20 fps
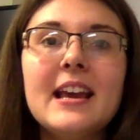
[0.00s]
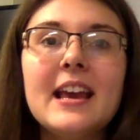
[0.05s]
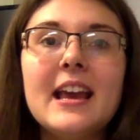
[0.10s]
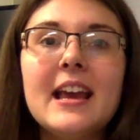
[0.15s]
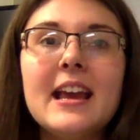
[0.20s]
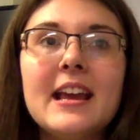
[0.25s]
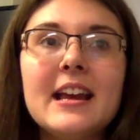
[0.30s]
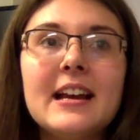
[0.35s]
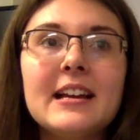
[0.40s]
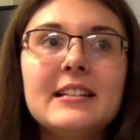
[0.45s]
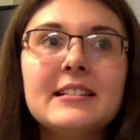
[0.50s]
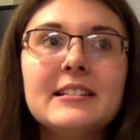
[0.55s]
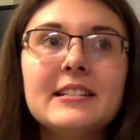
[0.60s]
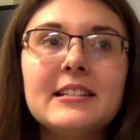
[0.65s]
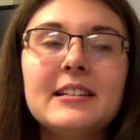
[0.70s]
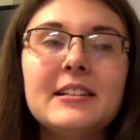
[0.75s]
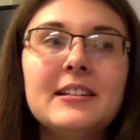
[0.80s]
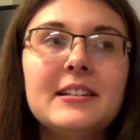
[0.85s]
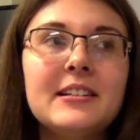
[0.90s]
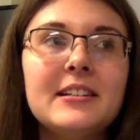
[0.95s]
and
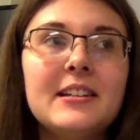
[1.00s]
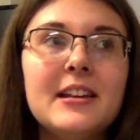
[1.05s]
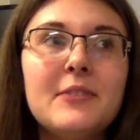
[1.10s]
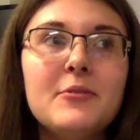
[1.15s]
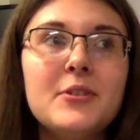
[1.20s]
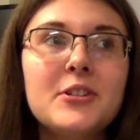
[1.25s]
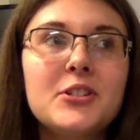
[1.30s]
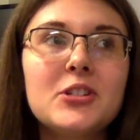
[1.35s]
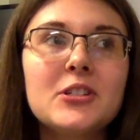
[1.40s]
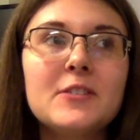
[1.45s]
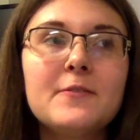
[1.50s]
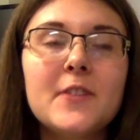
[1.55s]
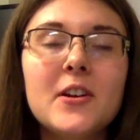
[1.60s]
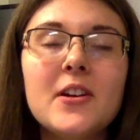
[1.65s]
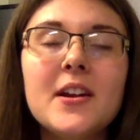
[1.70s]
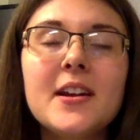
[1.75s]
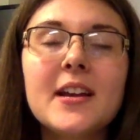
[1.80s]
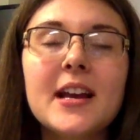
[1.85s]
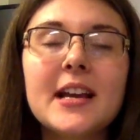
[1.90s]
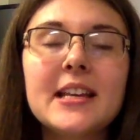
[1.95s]
it was just
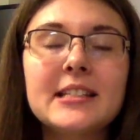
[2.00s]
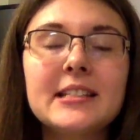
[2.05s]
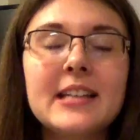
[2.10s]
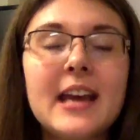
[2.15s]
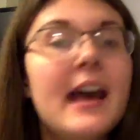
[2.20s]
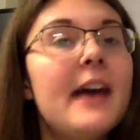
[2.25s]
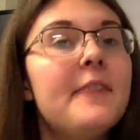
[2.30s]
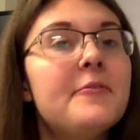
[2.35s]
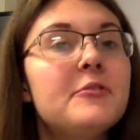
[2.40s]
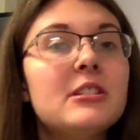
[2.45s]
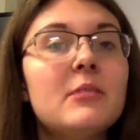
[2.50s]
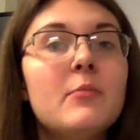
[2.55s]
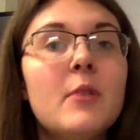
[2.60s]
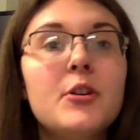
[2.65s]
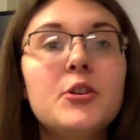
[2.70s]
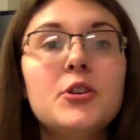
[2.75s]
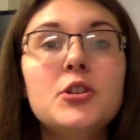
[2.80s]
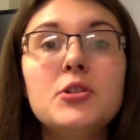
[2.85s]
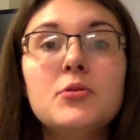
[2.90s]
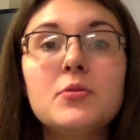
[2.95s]
very nice to have
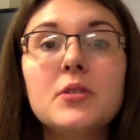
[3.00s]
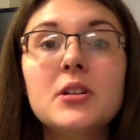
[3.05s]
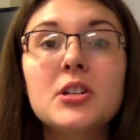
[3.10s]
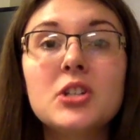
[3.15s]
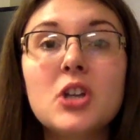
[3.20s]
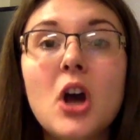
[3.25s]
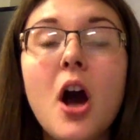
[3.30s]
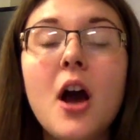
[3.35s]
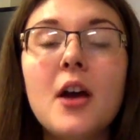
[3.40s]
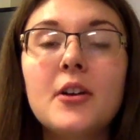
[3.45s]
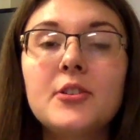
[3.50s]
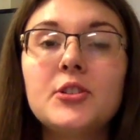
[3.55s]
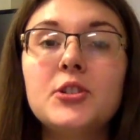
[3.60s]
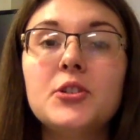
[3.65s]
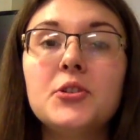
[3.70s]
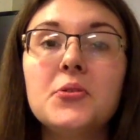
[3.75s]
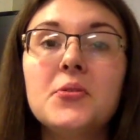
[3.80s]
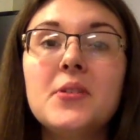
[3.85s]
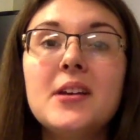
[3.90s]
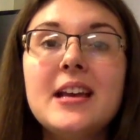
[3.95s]
someone who you could talk
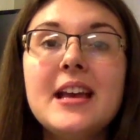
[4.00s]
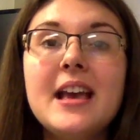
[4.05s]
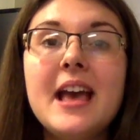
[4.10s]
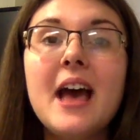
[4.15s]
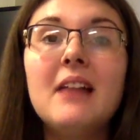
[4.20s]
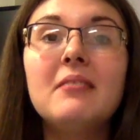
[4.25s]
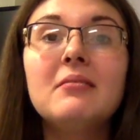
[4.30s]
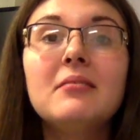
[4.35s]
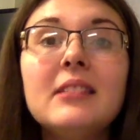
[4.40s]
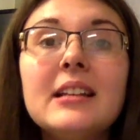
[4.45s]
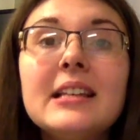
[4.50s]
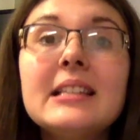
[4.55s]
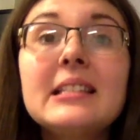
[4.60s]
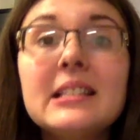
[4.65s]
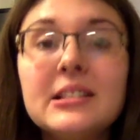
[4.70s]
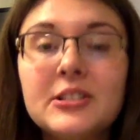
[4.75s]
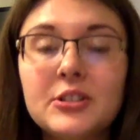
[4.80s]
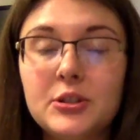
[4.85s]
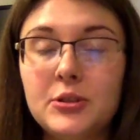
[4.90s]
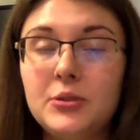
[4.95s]
to and
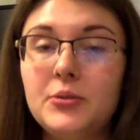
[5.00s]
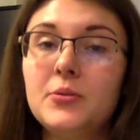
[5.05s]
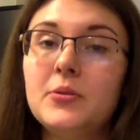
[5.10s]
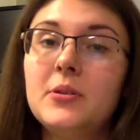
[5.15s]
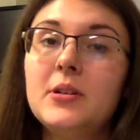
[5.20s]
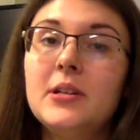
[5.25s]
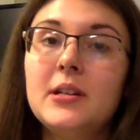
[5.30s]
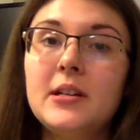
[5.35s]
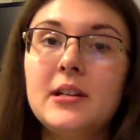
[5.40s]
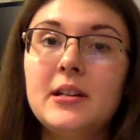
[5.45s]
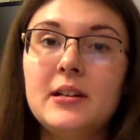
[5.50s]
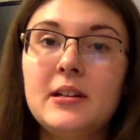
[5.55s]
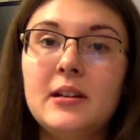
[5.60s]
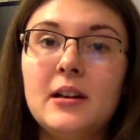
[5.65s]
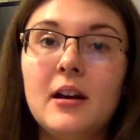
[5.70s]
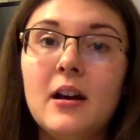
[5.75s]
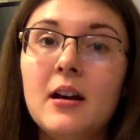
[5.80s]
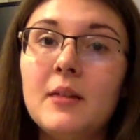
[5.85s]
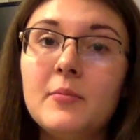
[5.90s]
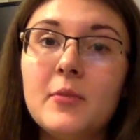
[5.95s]
listen to
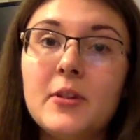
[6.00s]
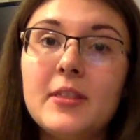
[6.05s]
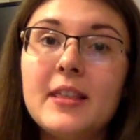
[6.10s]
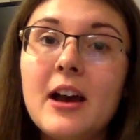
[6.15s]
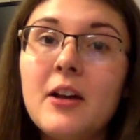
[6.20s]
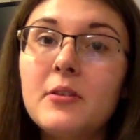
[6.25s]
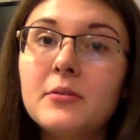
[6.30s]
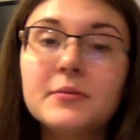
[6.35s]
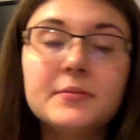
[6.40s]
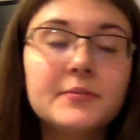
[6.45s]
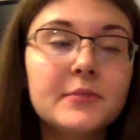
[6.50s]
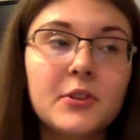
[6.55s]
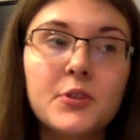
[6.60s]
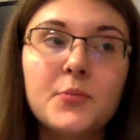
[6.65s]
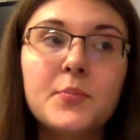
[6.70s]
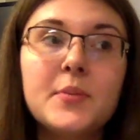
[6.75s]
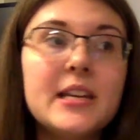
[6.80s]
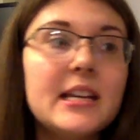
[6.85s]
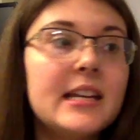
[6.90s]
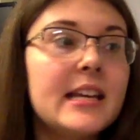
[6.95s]
without
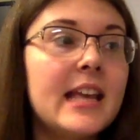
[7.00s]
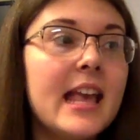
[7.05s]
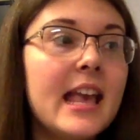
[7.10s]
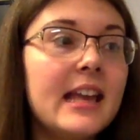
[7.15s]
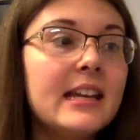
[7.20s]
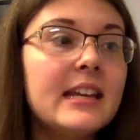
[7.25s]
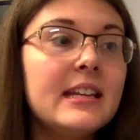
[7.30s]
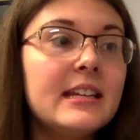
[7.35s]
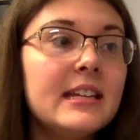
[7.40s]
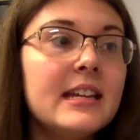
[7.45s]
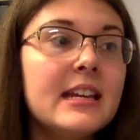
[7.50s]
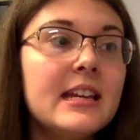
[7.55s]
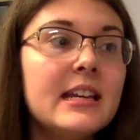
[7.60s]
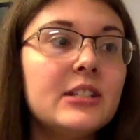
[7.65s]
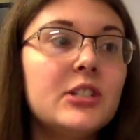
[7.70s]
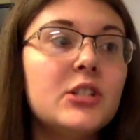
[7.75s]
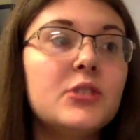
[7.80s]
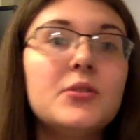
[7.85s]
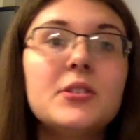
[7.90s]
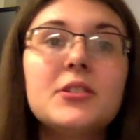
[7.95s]
there being any
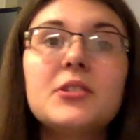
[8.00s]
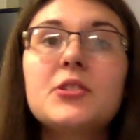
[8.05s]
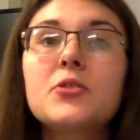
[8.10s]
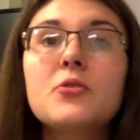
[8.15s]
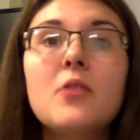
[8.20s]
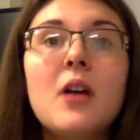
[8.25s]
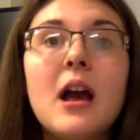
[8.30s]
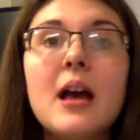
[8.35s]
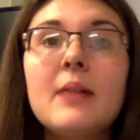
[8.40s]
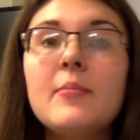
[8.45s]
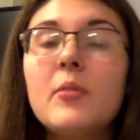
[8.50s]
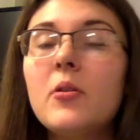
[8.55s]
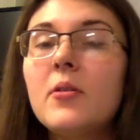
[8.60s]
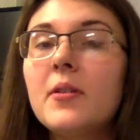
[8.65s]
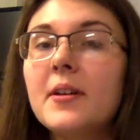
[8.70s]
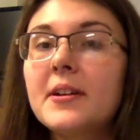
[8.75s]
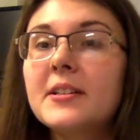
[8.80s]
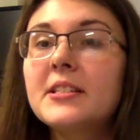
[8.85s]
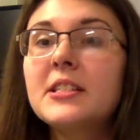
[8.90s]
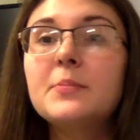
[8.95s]
need to describe
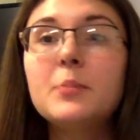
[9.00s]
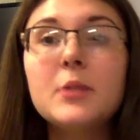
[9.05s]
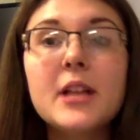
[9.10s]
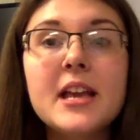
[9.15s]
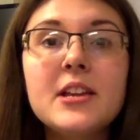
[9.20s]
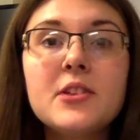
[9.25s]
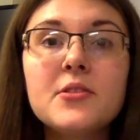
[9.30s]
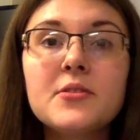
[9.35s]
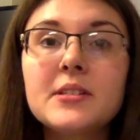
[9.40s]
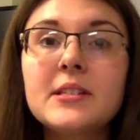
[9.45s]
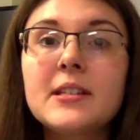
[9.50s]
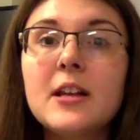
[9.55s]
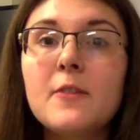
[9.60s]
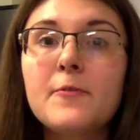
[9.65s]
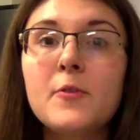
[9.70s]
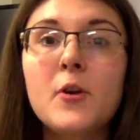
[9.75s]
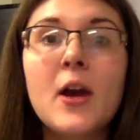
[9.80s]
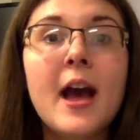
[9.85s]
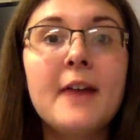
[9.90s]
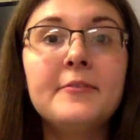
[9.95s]
or explain
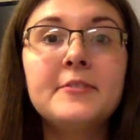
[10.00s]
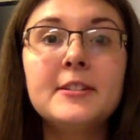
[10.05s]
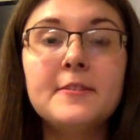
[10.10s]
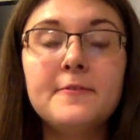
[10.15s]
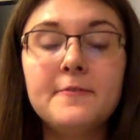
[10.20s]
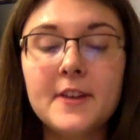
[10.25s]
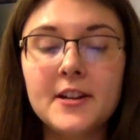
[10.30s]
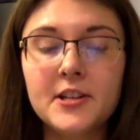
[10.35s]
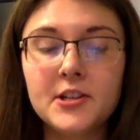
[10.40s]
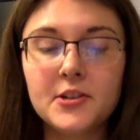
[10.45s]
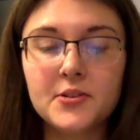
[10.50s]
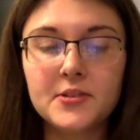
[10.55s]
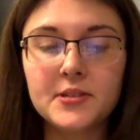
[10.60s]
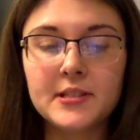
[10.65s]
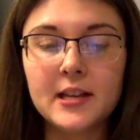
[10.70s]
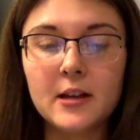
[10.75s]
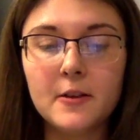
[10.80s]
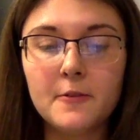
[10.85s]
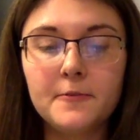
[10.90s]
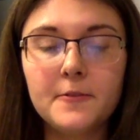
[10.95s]
yourself or have to defend
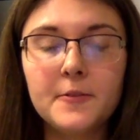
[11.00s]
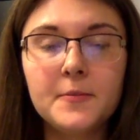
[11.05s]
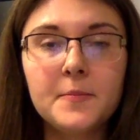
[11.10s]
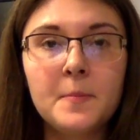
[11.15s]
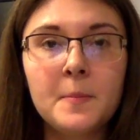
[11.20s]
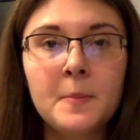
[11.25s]
yourself.